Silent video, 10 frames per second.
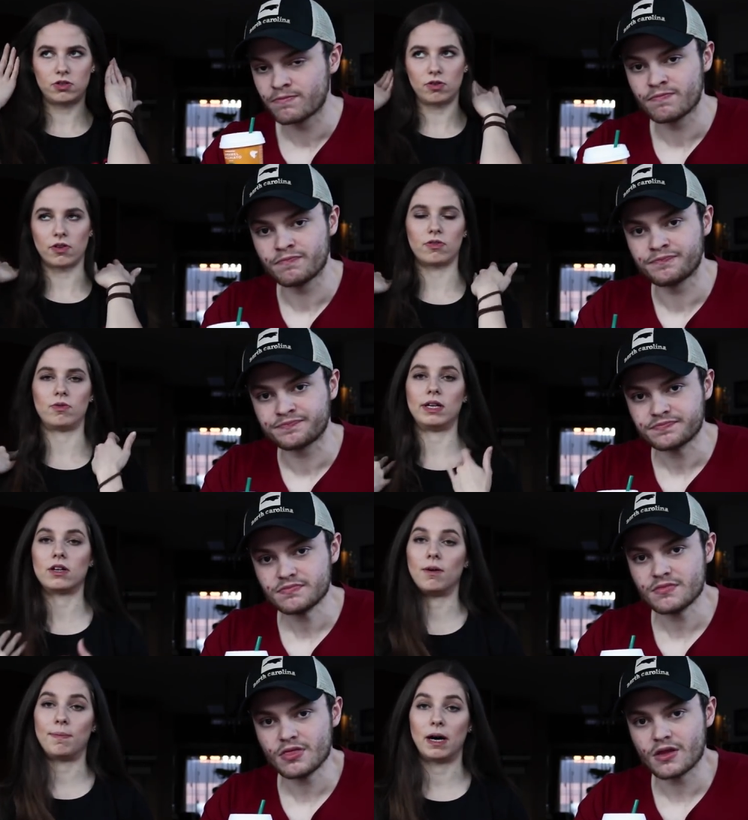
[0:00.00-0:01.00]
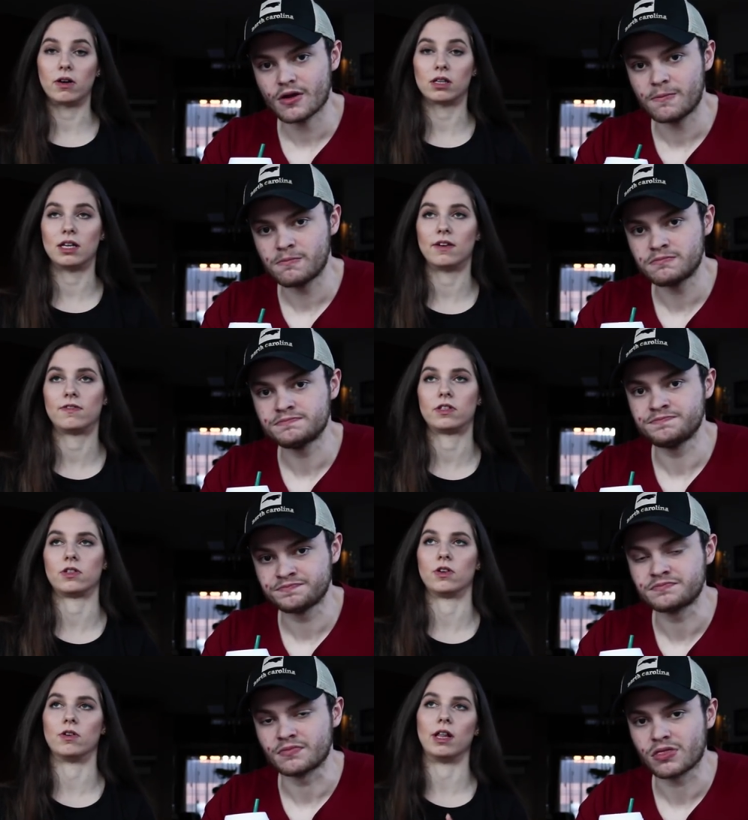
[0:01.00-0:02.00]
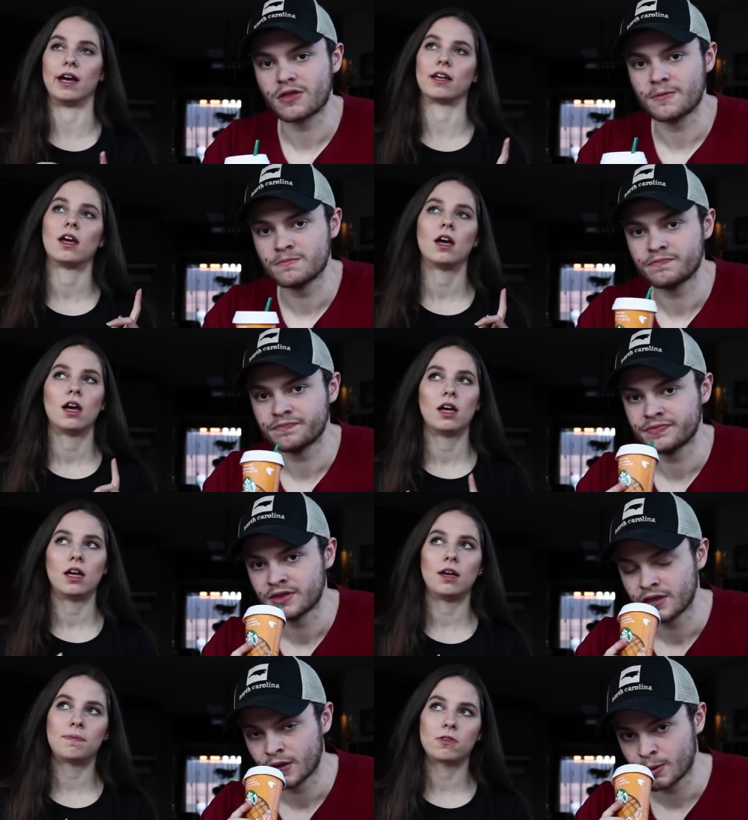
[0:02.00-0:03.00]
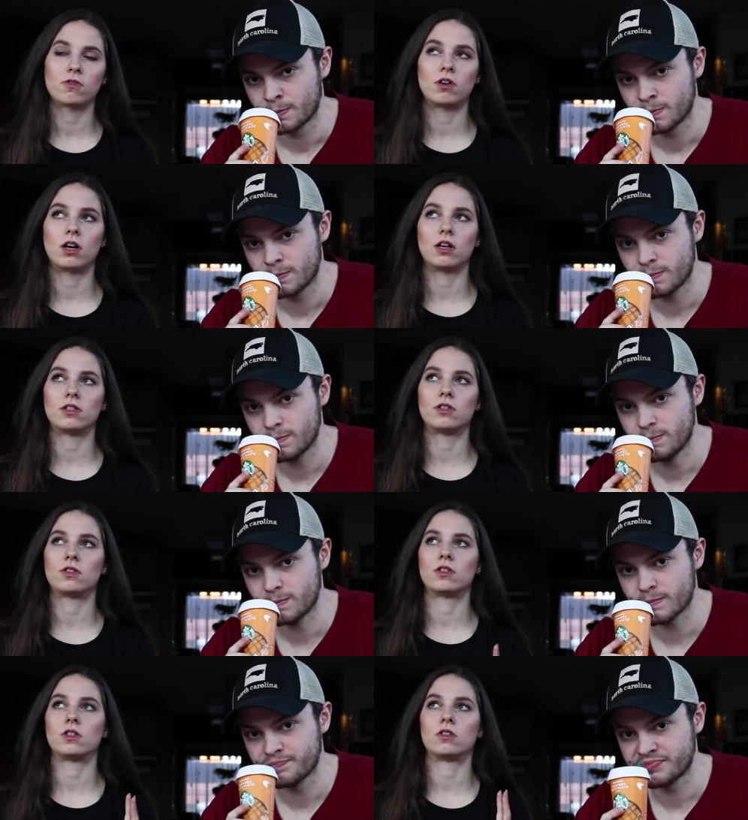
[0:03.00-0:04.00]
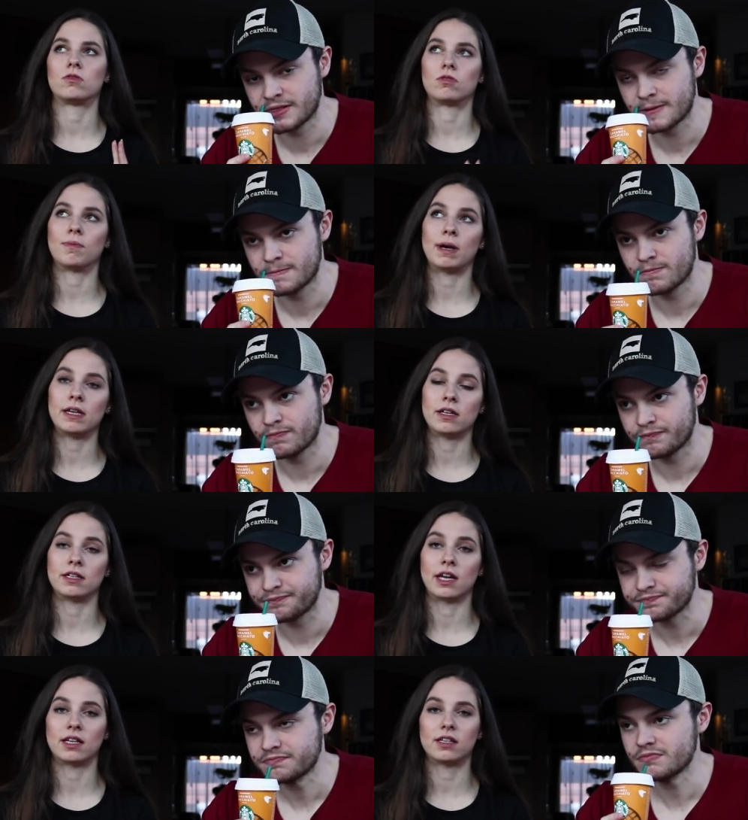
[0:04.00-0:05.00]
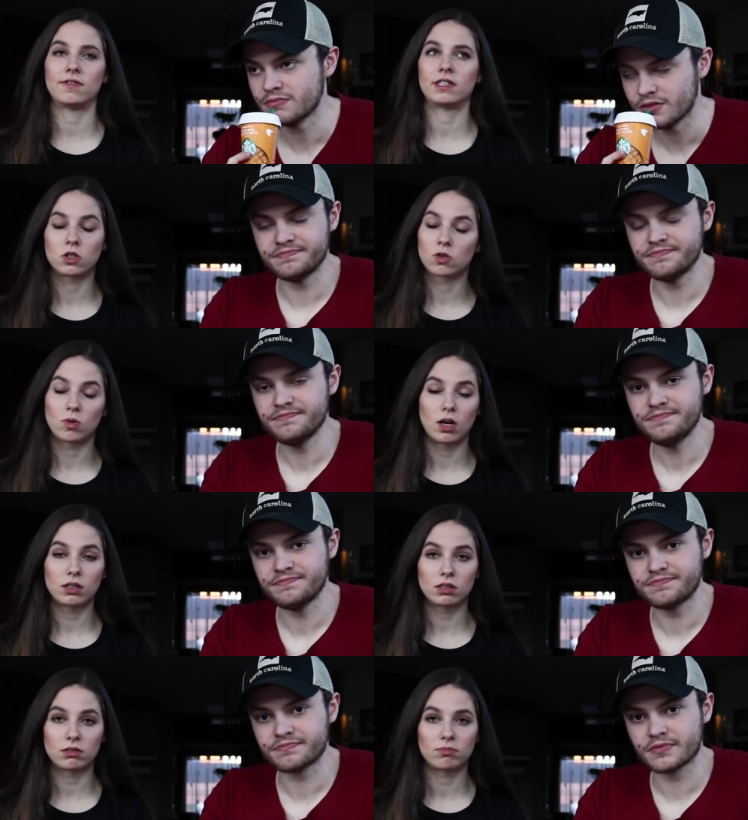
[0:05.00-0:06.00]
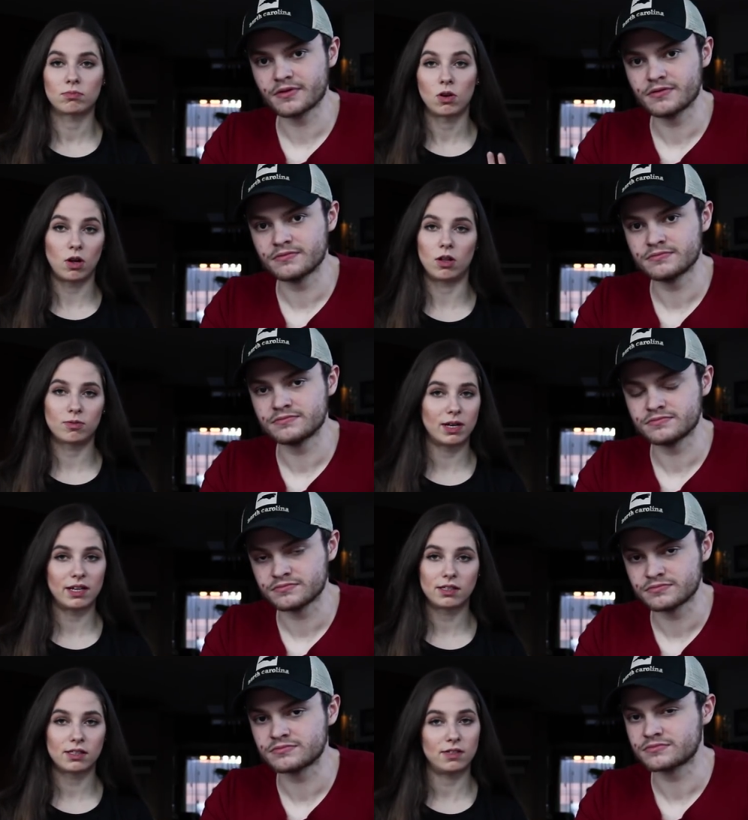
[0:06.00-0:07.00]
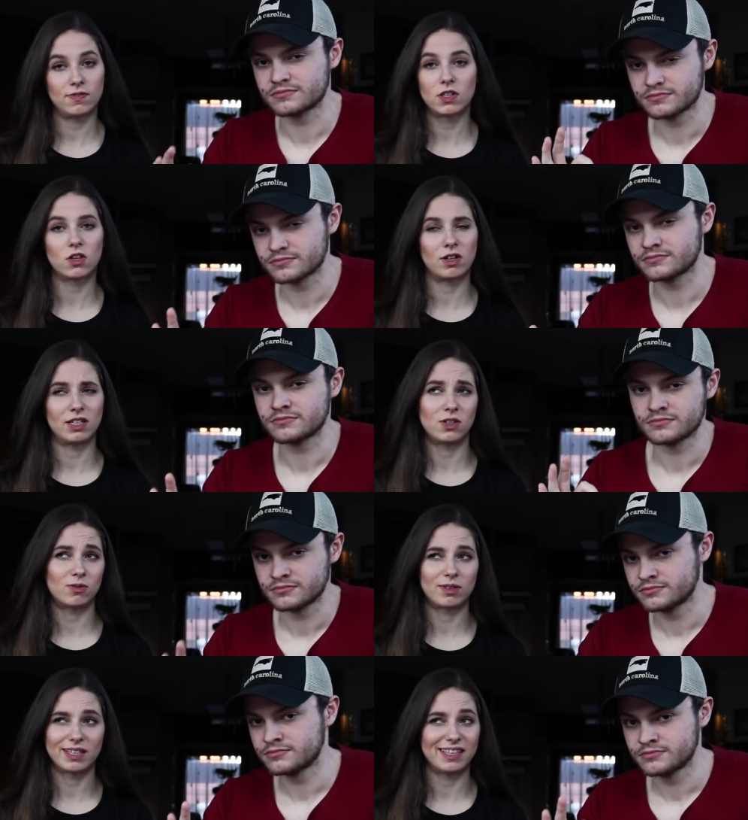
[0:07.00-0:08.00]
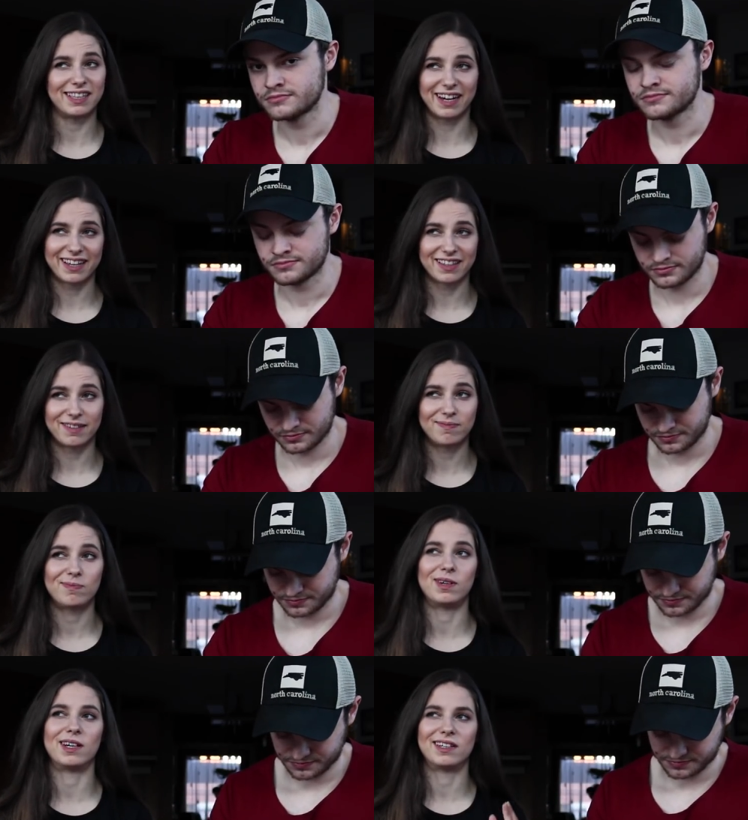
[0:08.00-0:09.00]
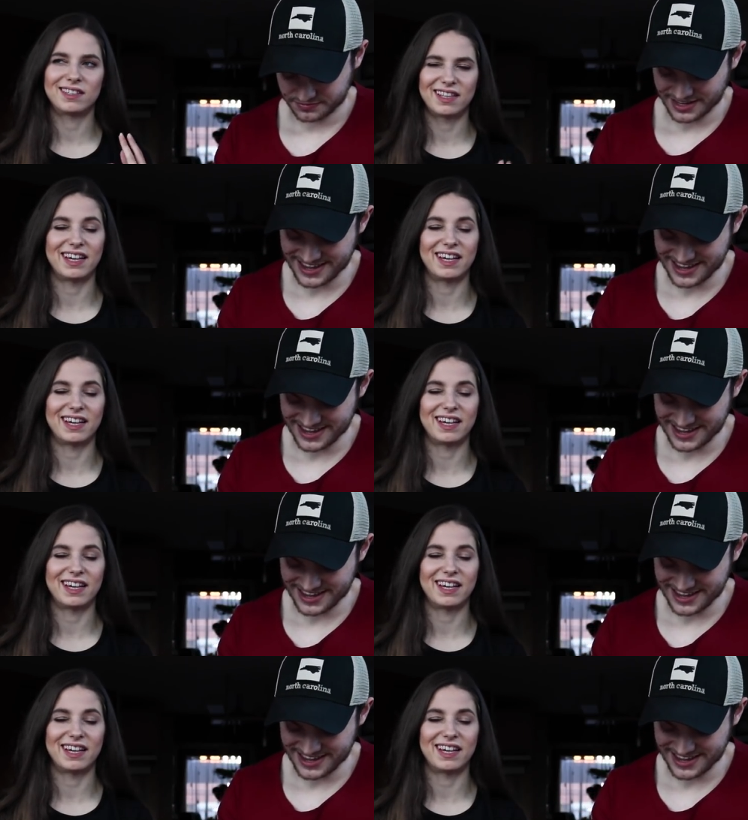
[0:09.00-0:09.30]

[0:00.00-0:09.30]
Speaker 1: or 3 compound lifts. So like hip thrusts, Romanian deadlifts, squats. Always, even though I don't really like them, but